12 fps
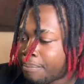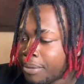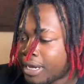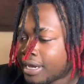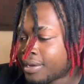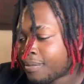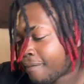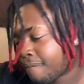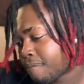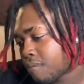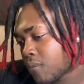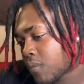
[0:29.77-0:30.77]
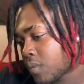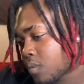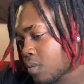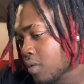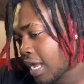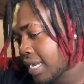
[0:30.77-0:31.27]
But
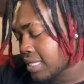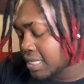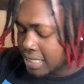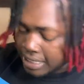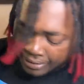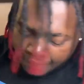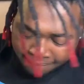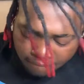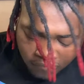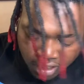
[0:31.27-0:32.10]
I see it.